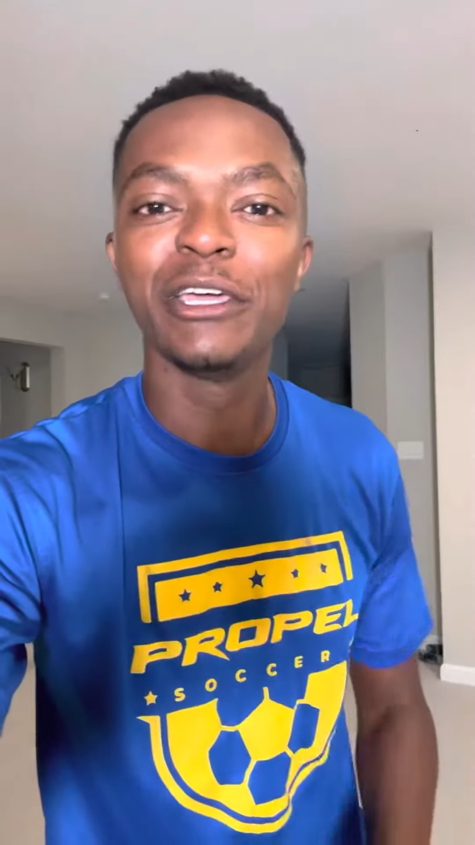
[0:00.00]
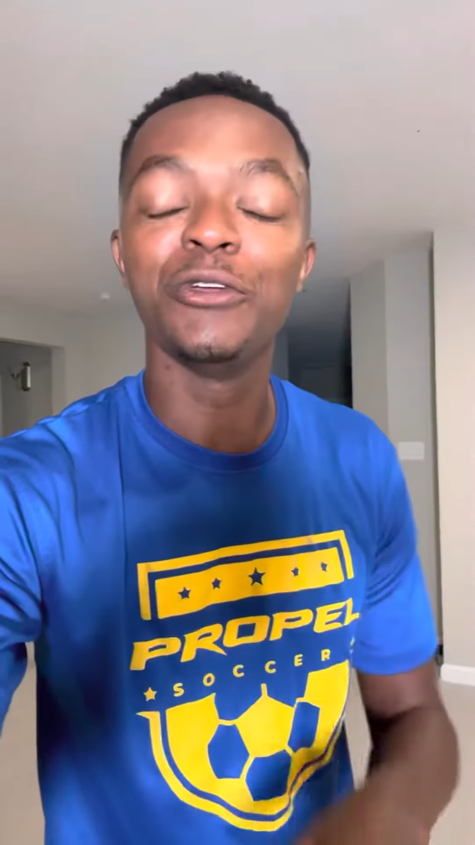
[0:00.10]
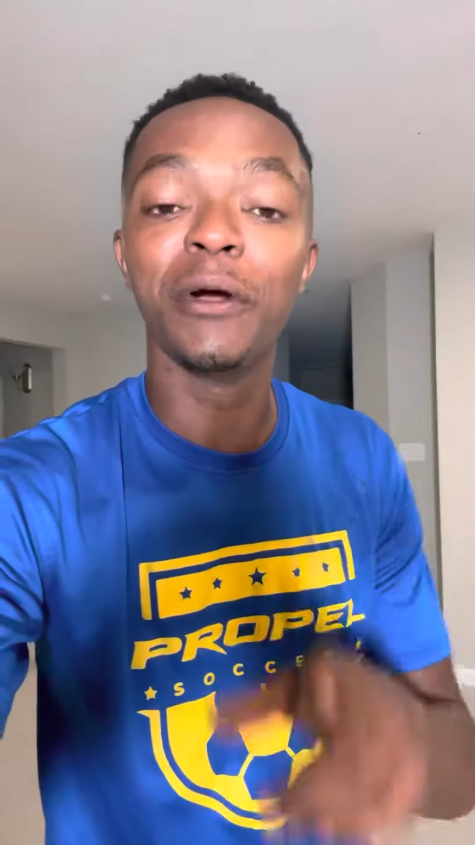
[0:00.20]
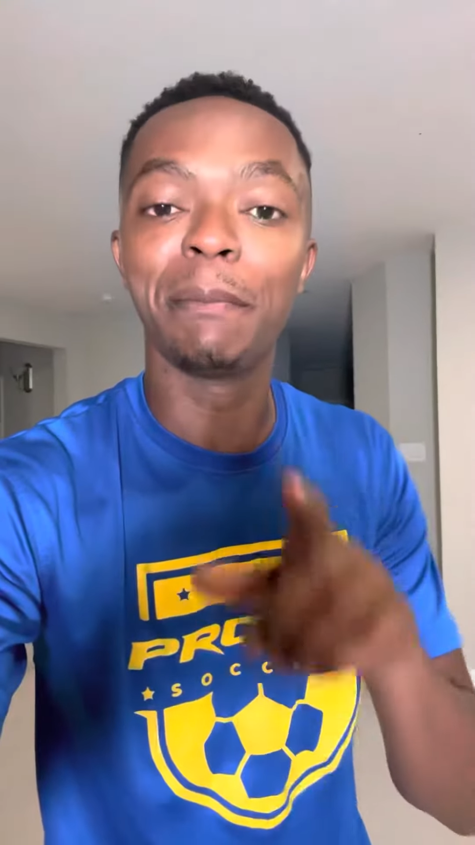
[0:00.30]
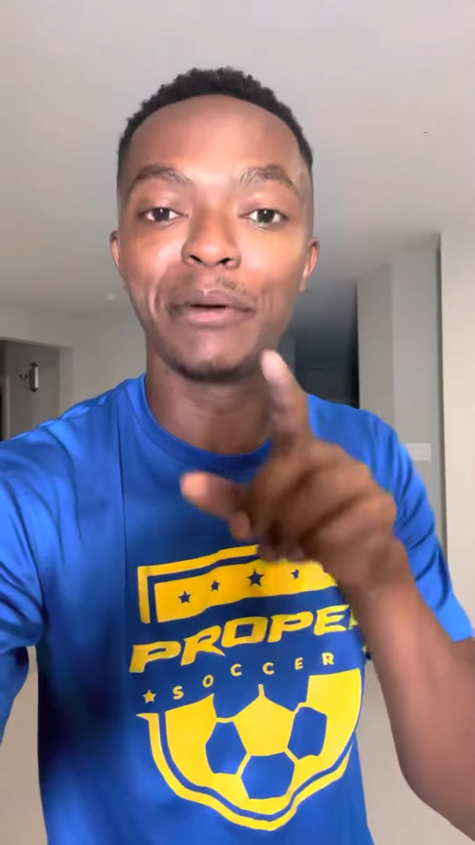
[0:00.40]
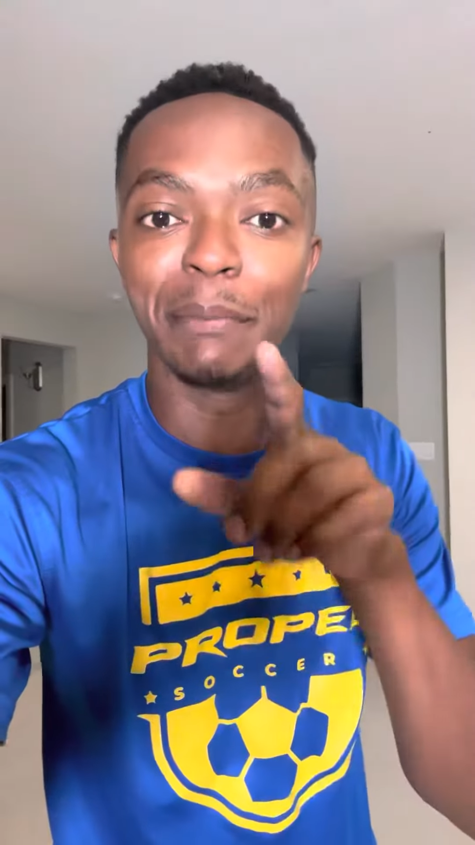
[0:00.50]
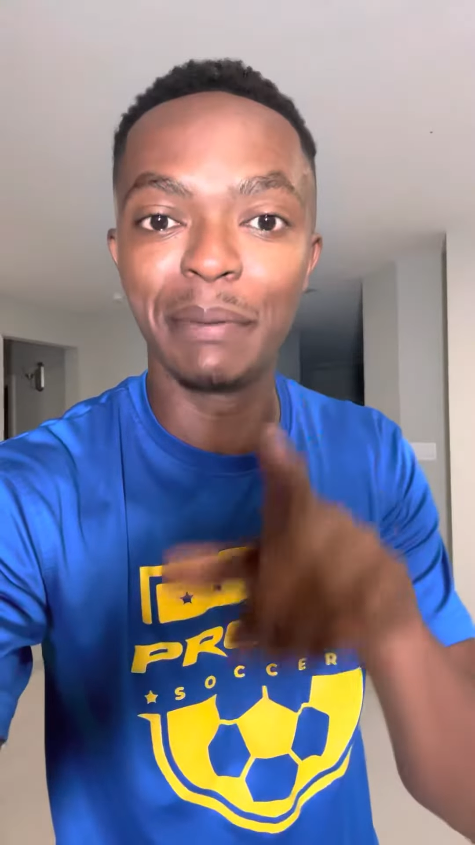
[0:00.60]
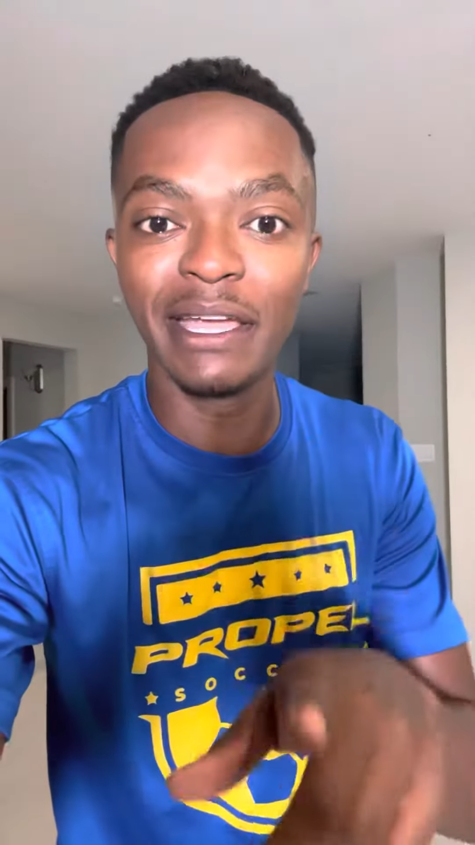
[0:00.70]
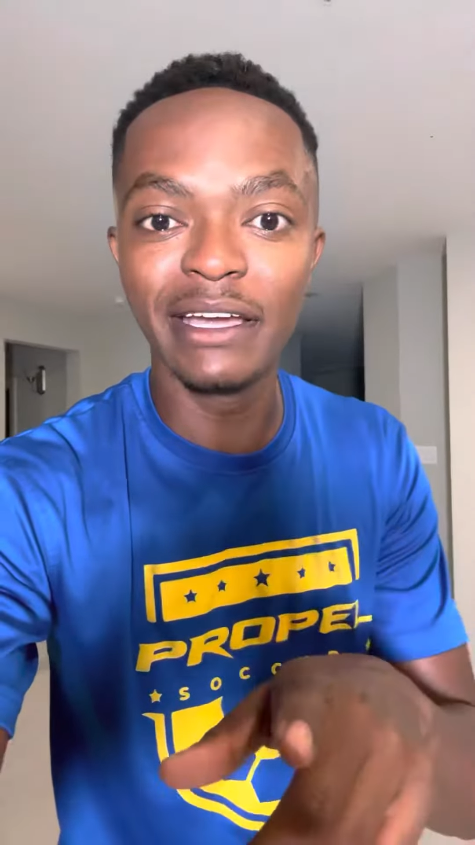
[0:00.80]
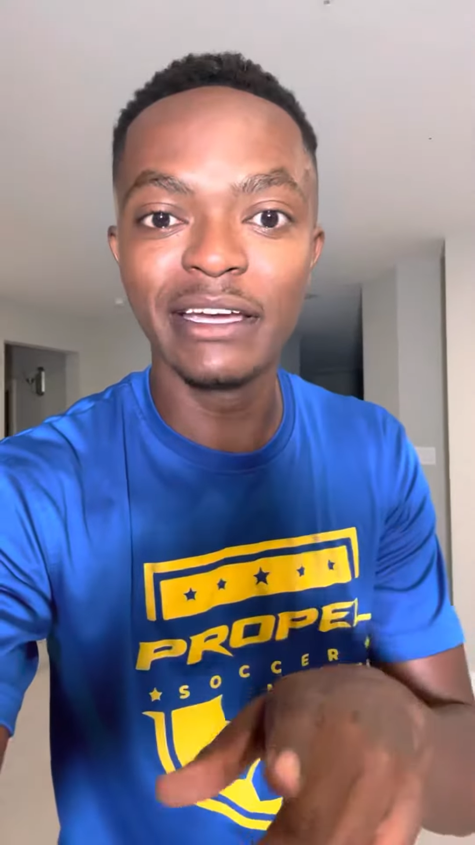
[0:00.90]
You are
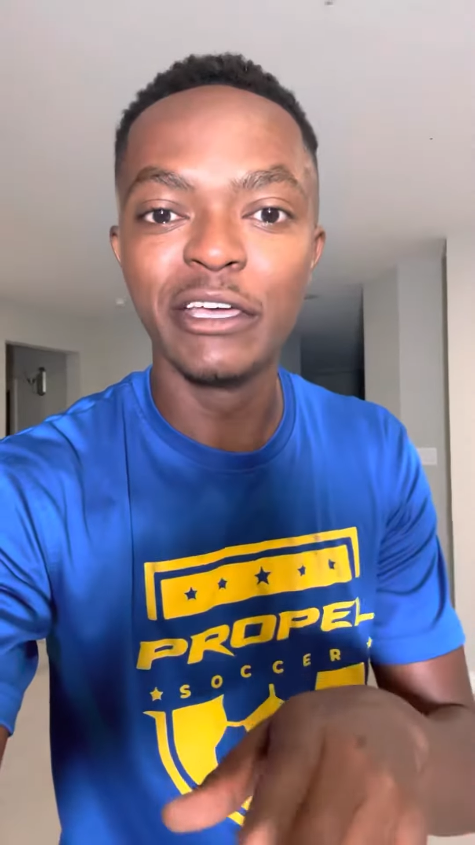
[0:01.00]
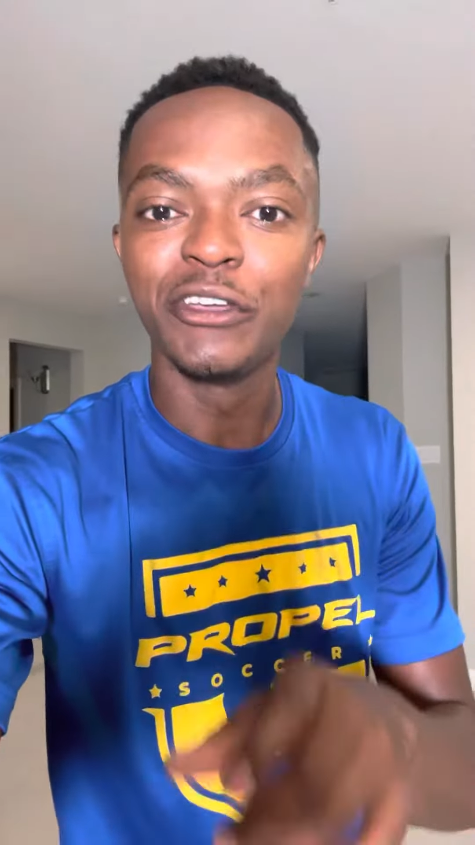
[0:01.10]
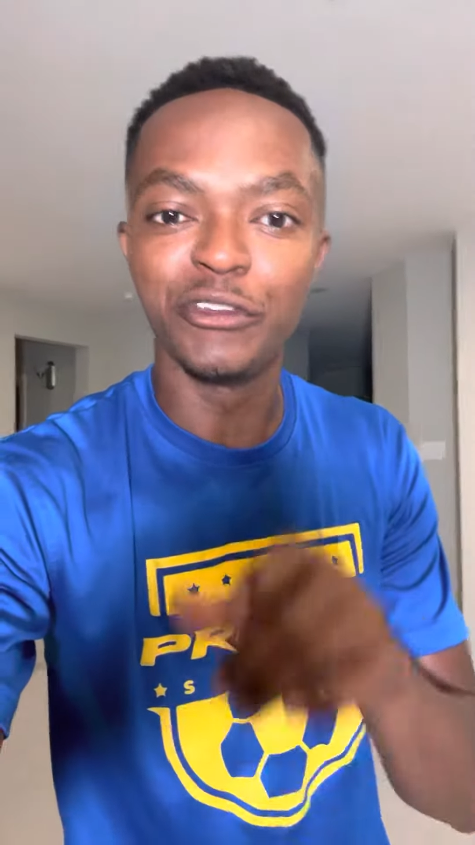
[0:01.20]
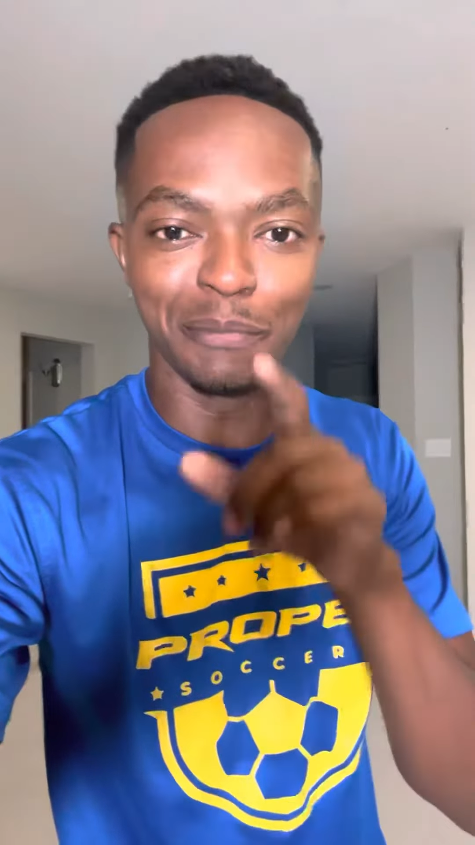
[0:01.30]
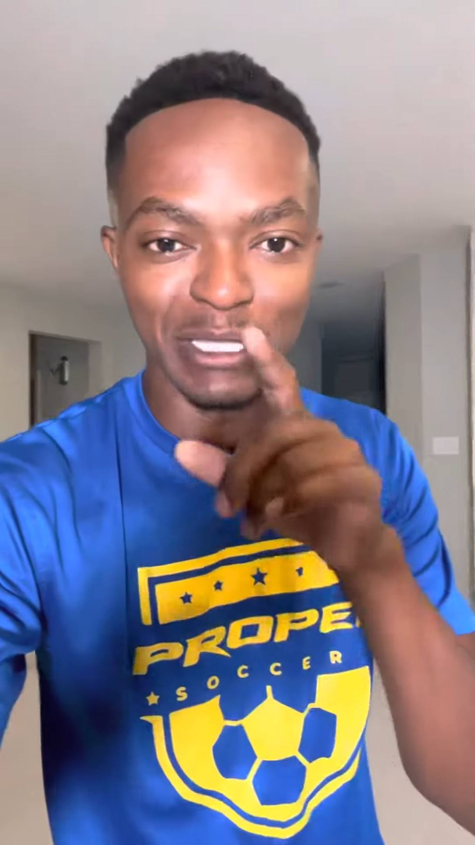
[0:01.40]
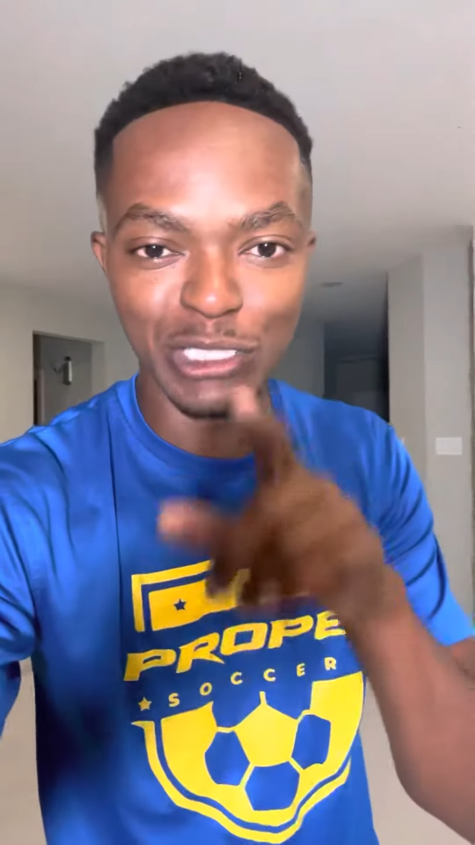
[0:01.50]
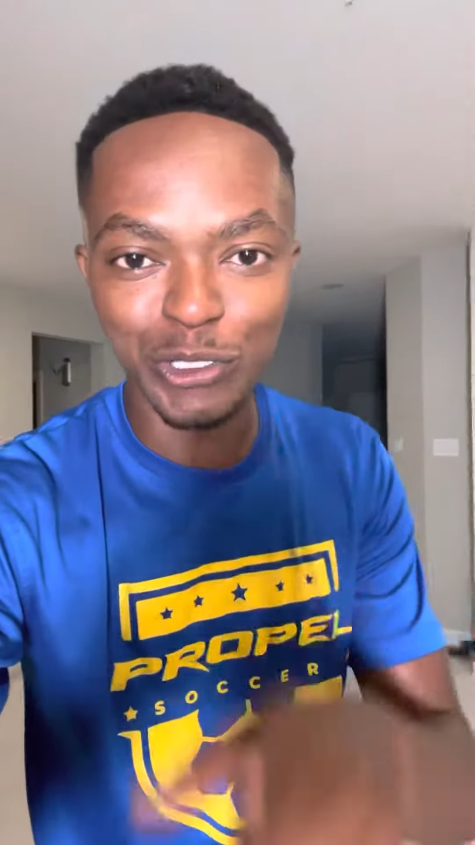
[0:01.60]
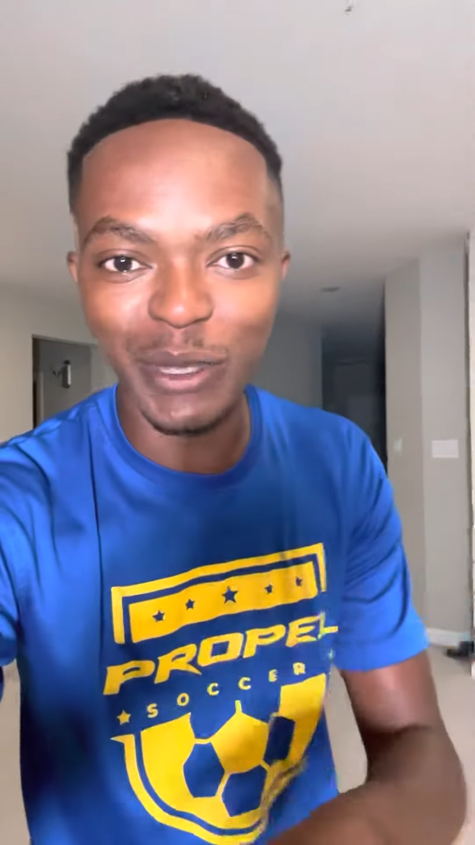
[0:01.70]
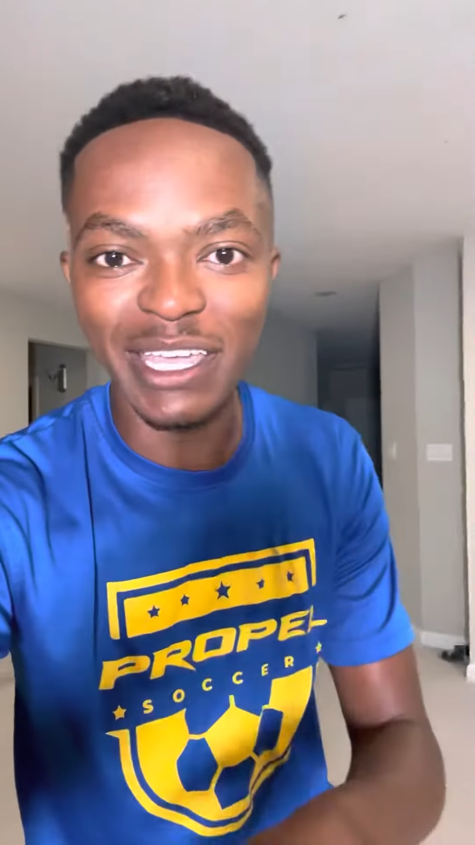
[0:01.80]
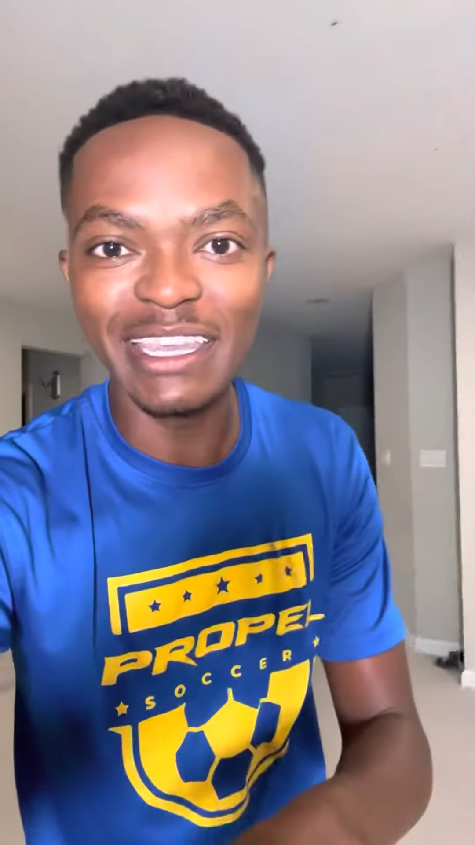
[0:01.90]
prepared, you've been
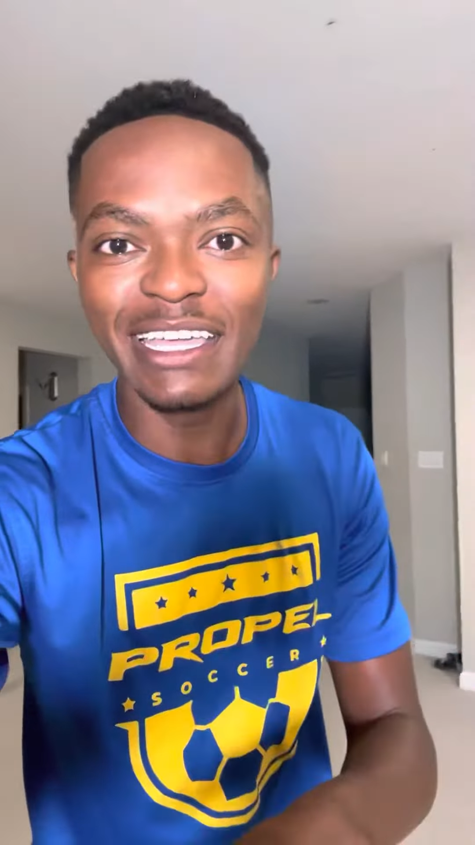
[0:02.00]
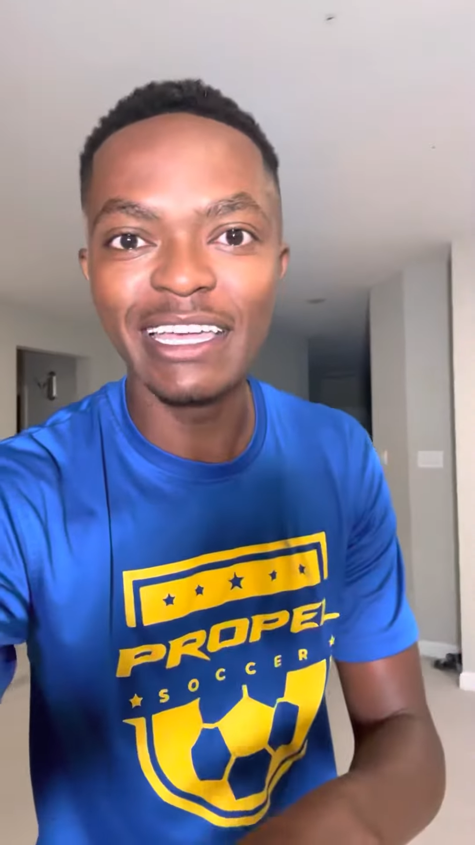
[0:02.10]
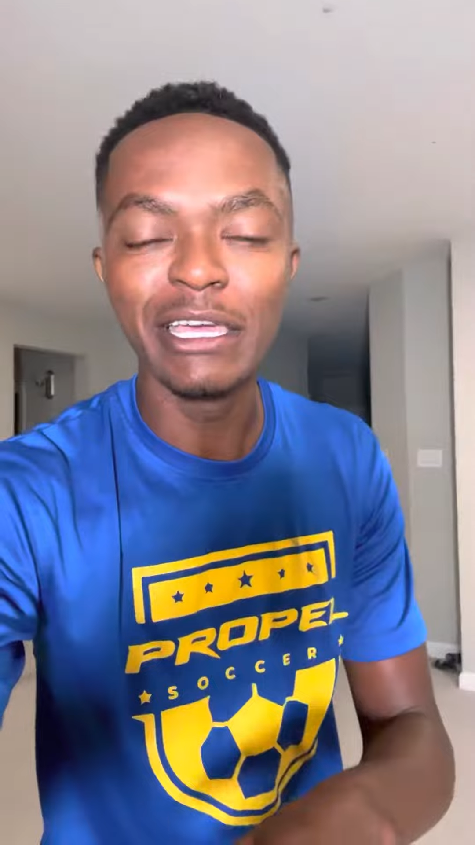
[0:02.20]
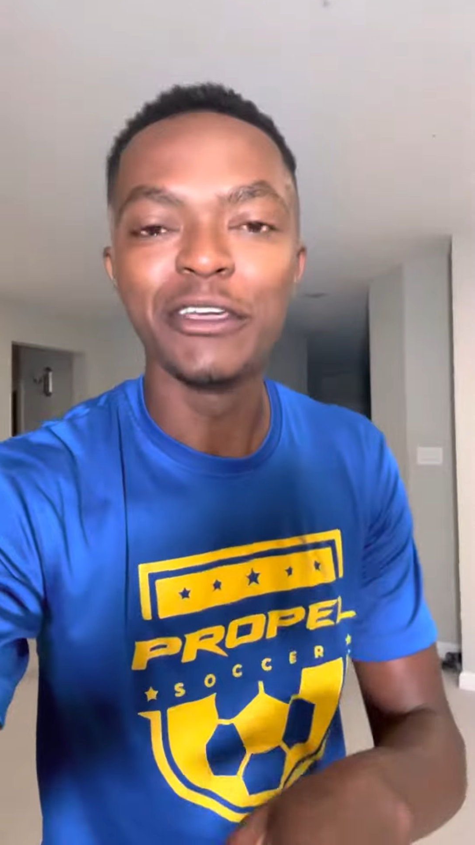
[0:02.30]
training,